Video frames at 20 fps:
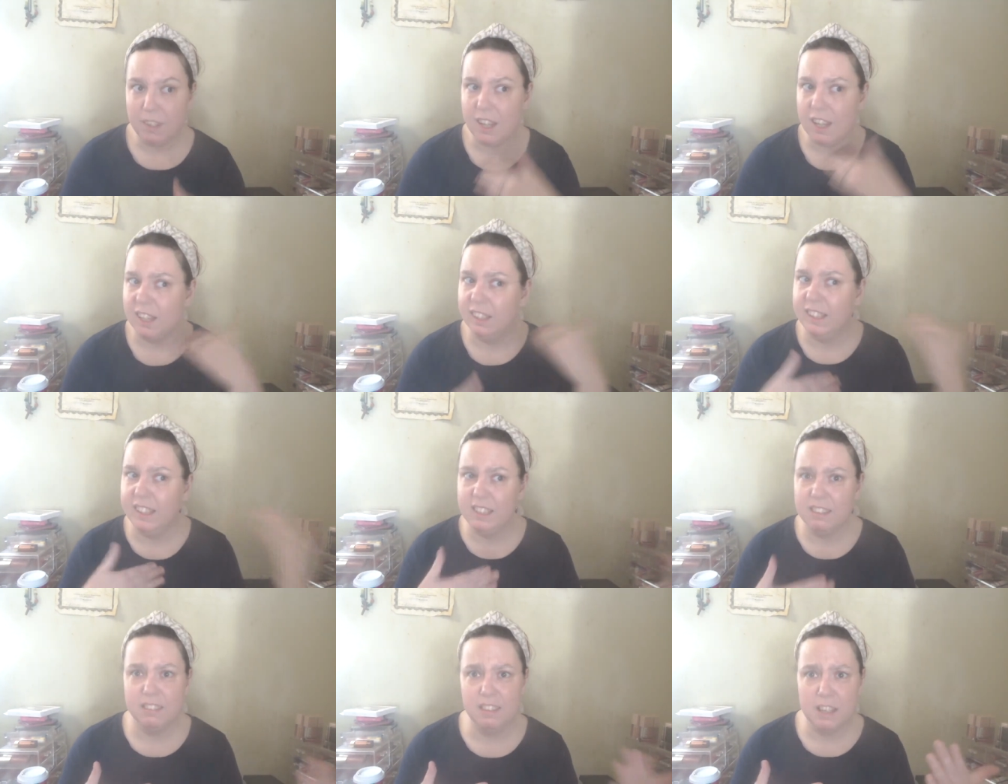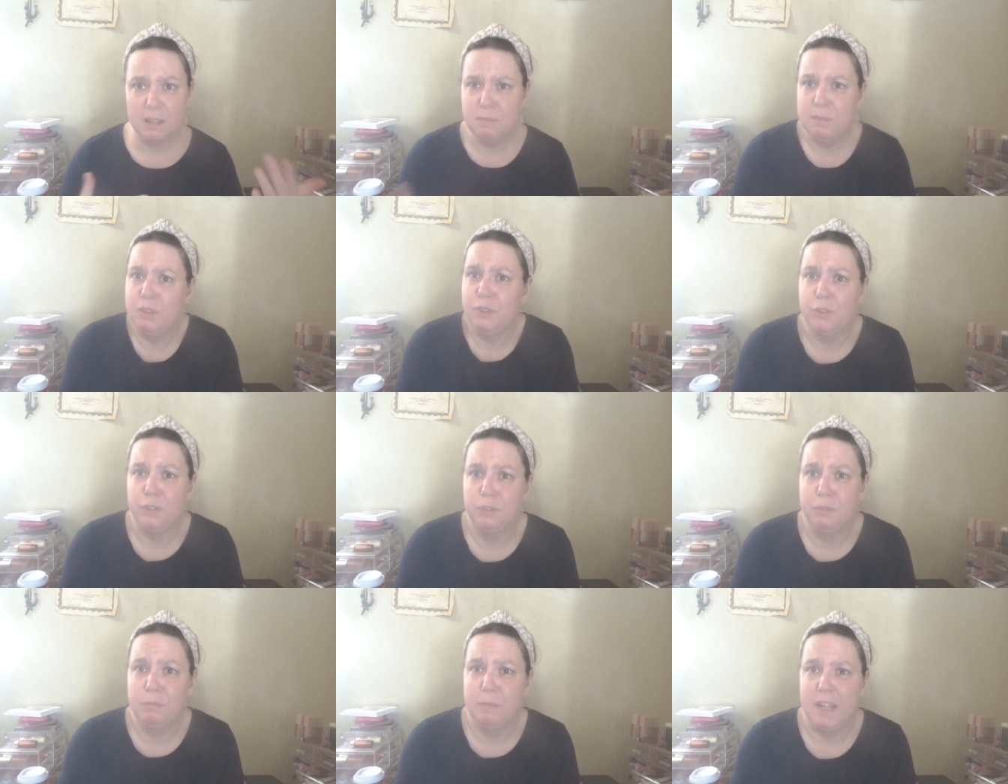Like I said, I'm just
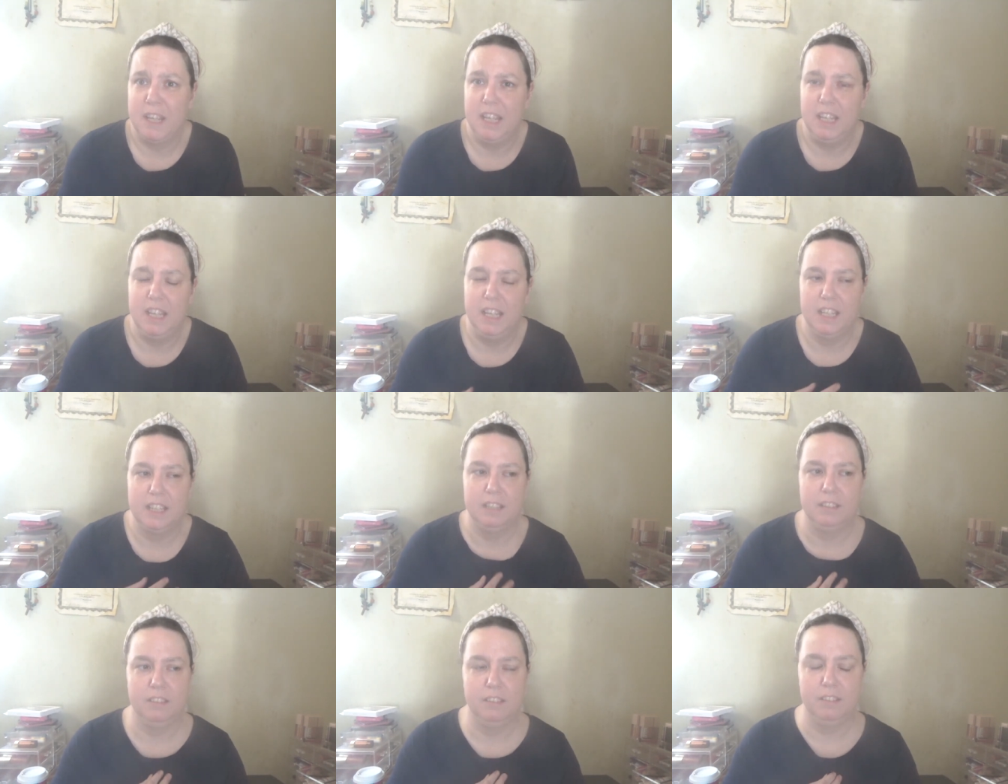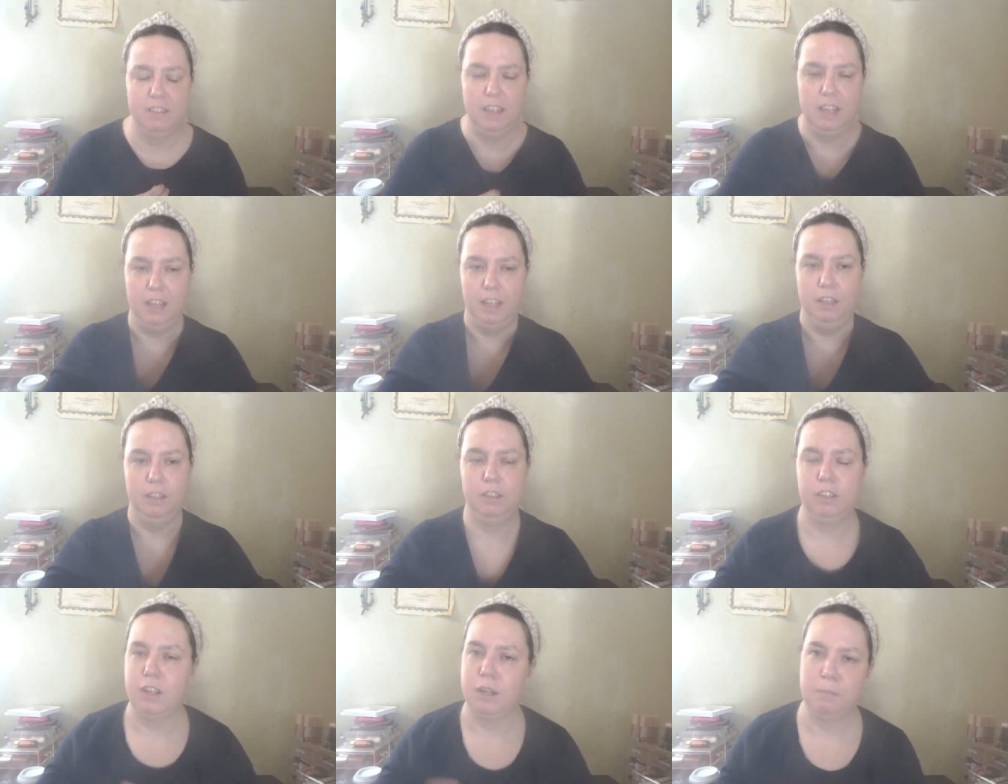going to my aunt's
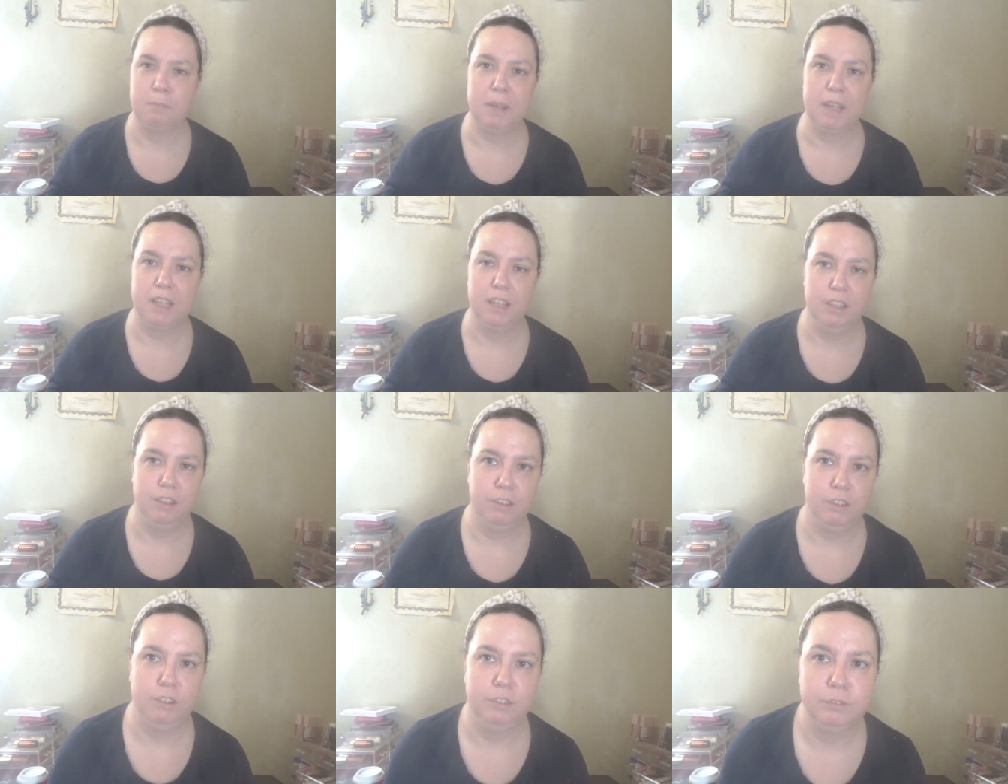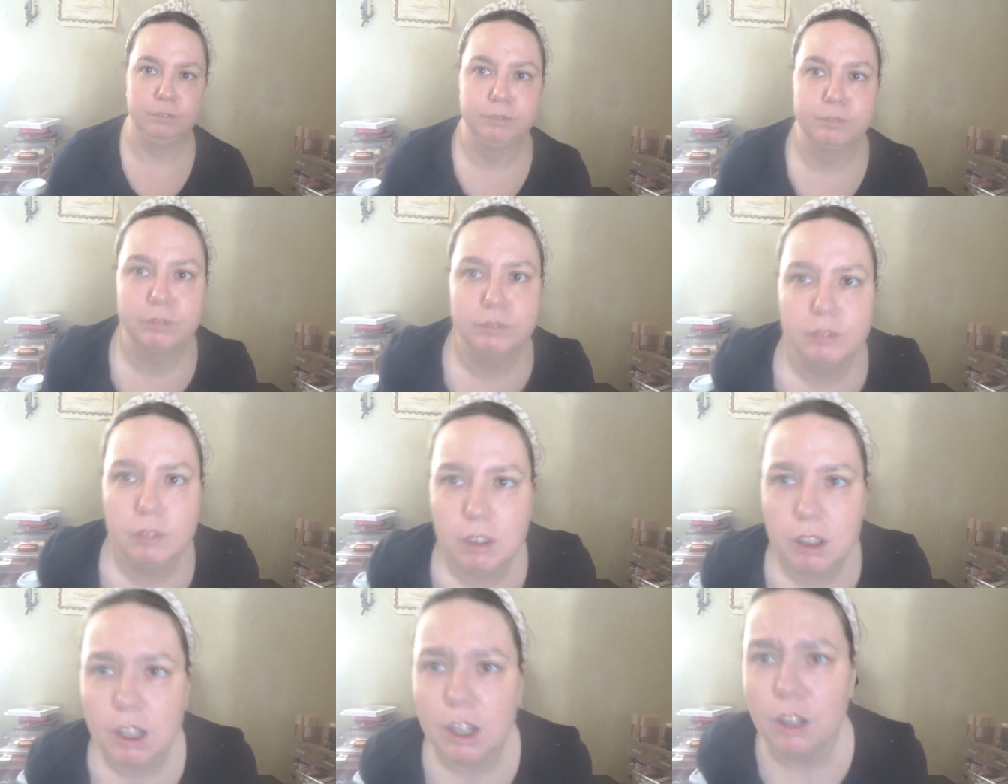and talking to my cousin
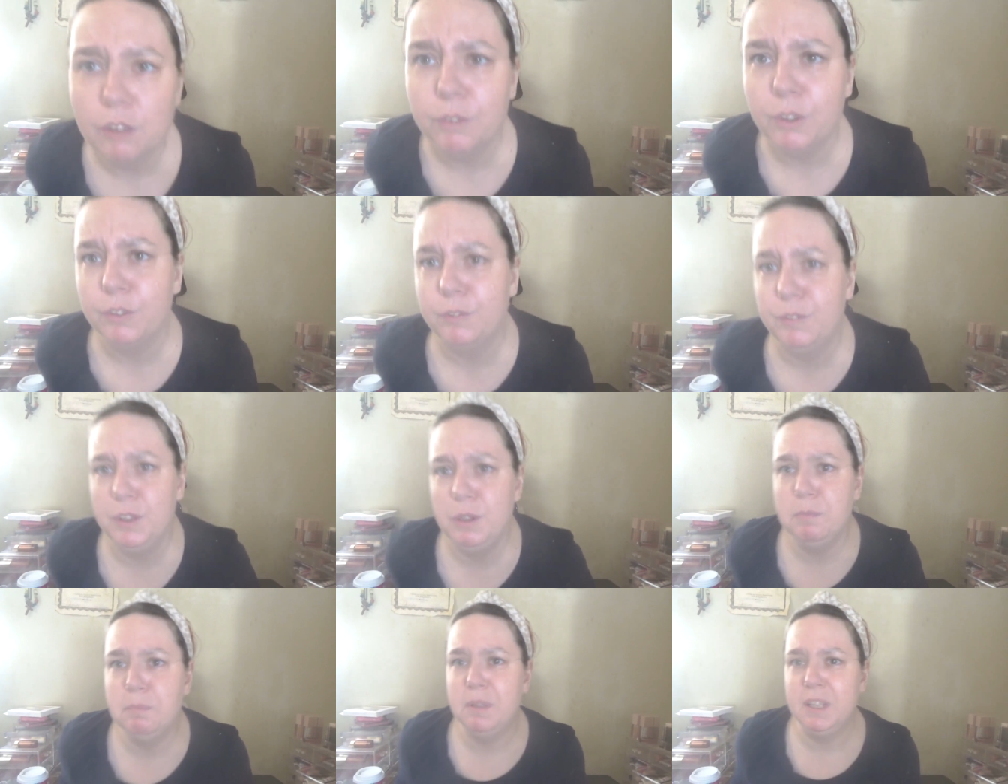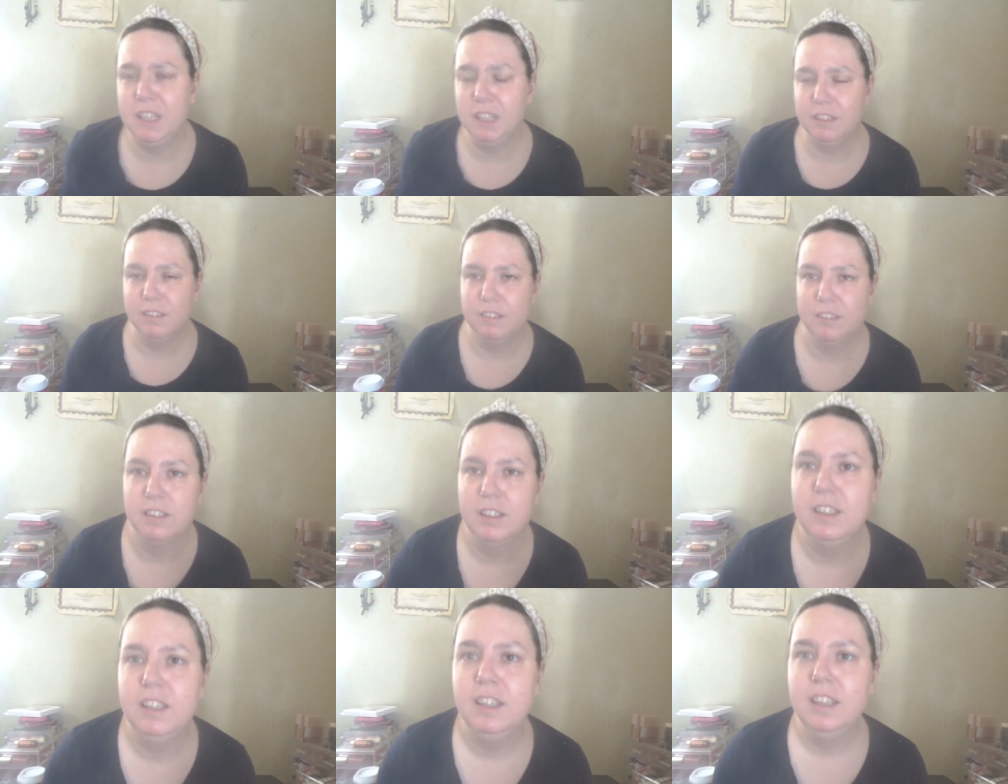for a few minutes
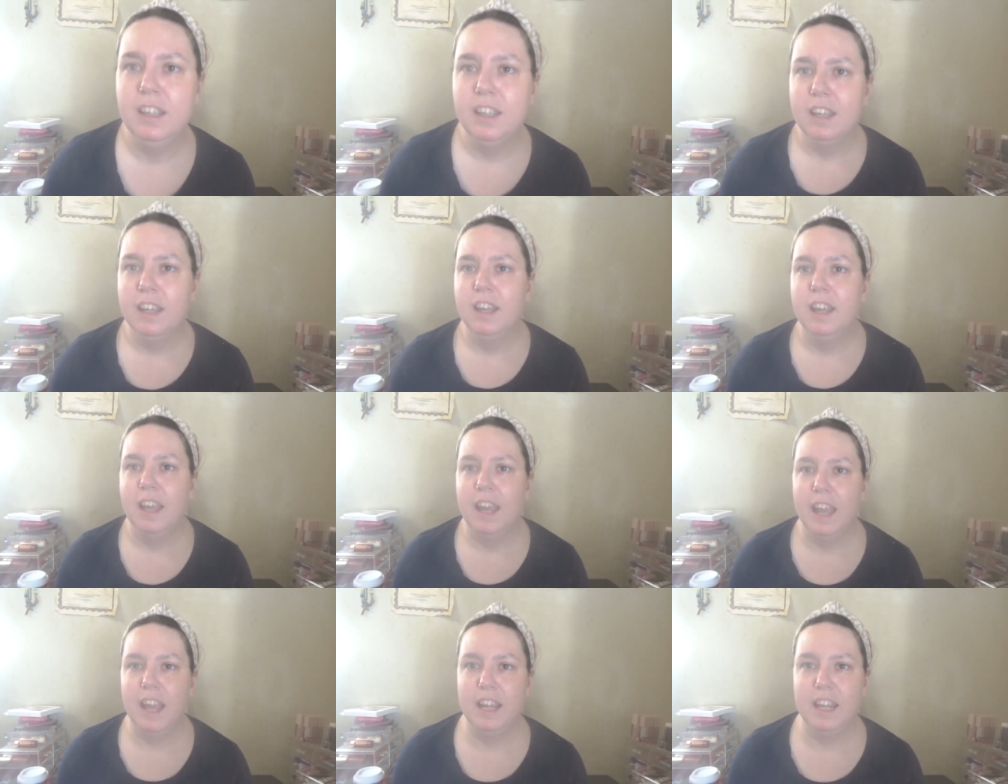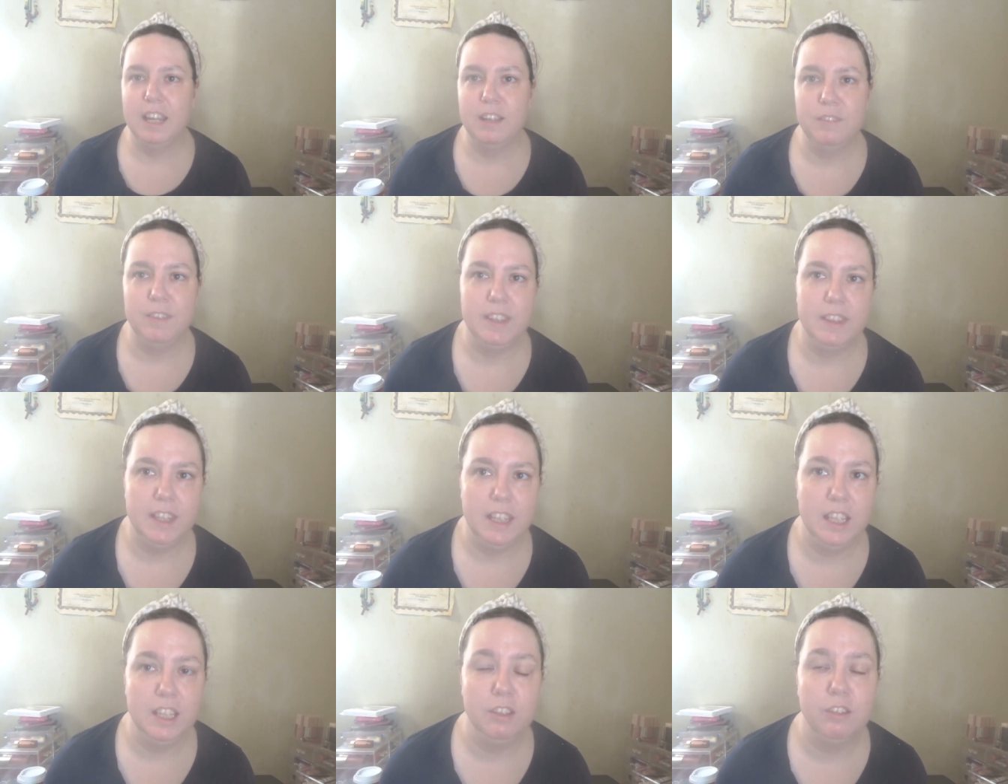and
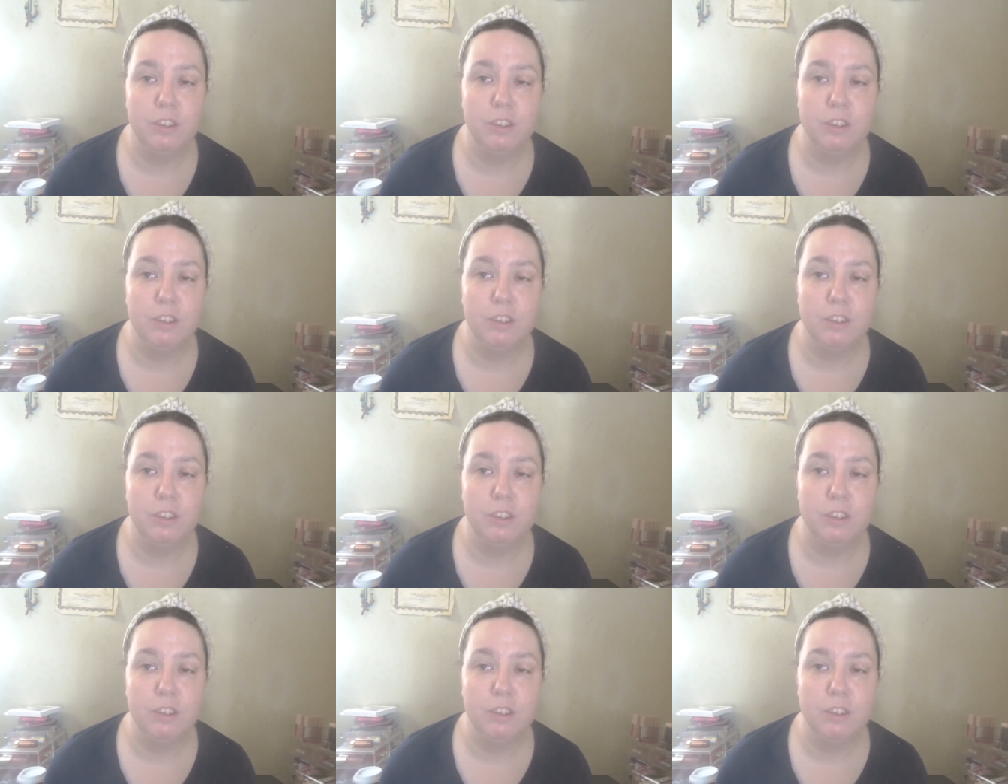everything.